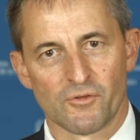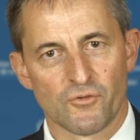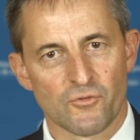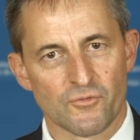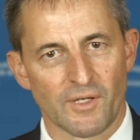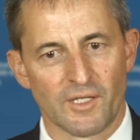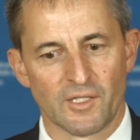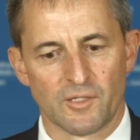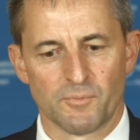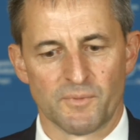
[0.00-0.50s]

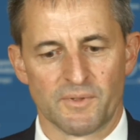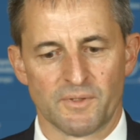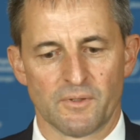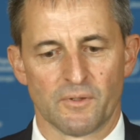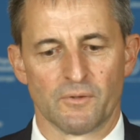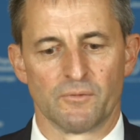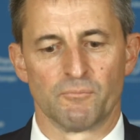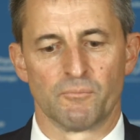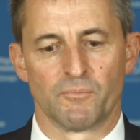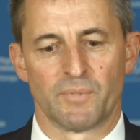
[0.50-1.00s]
statement
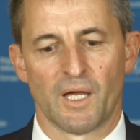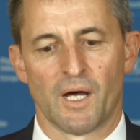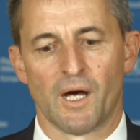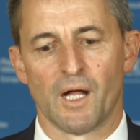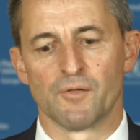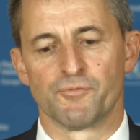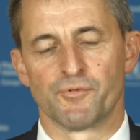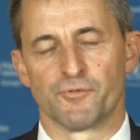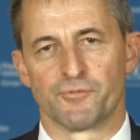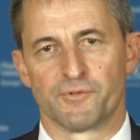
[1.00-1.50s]
on
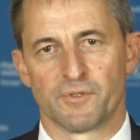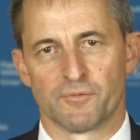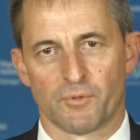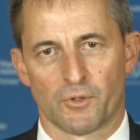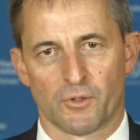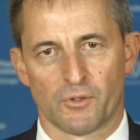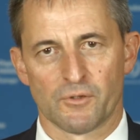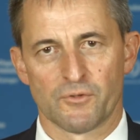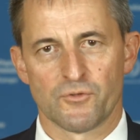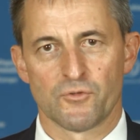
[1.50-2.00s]
behalf of the
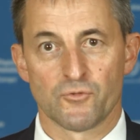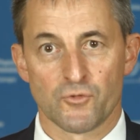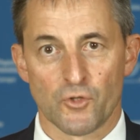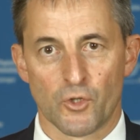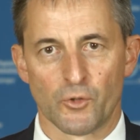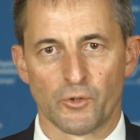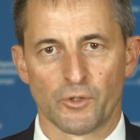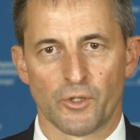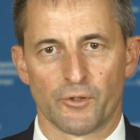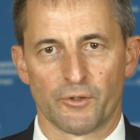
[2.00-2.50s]
World
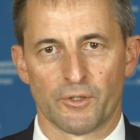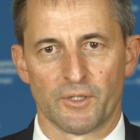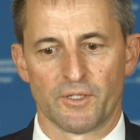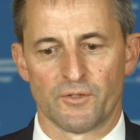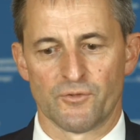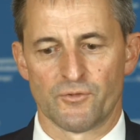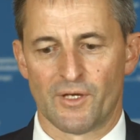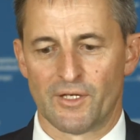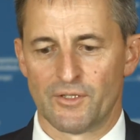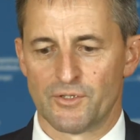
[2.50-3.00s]
Stroke
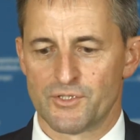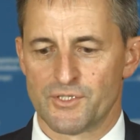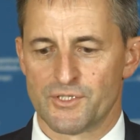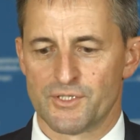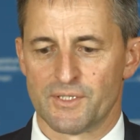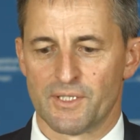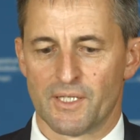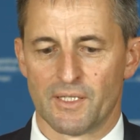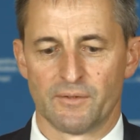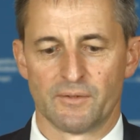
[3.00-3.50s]

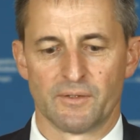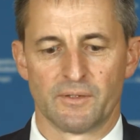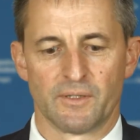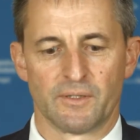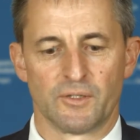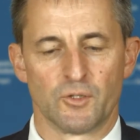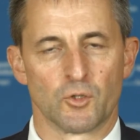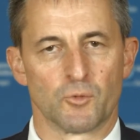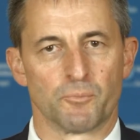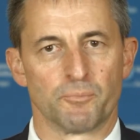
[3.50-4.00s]
Organization and the
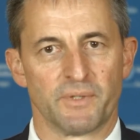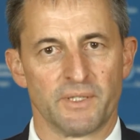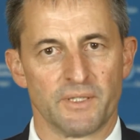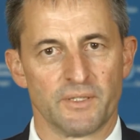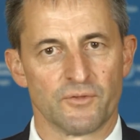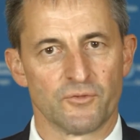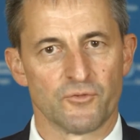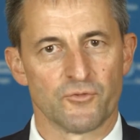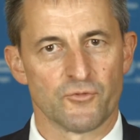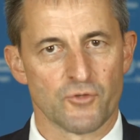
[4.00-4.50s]

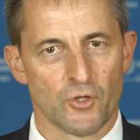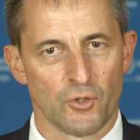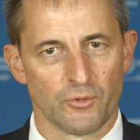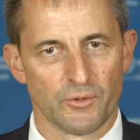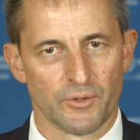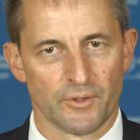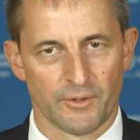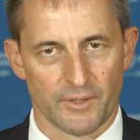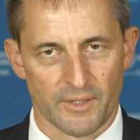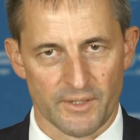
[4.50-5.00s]
European
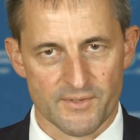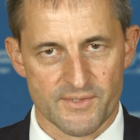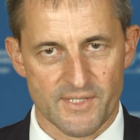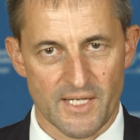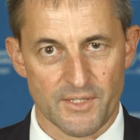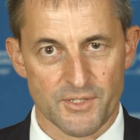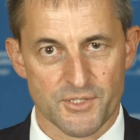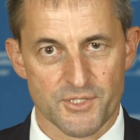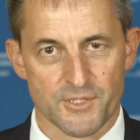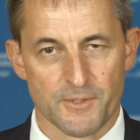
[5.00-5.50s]
Stroke
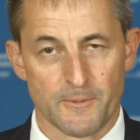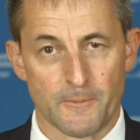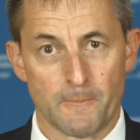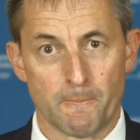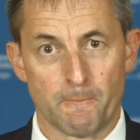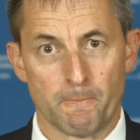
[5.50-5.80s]
Organization.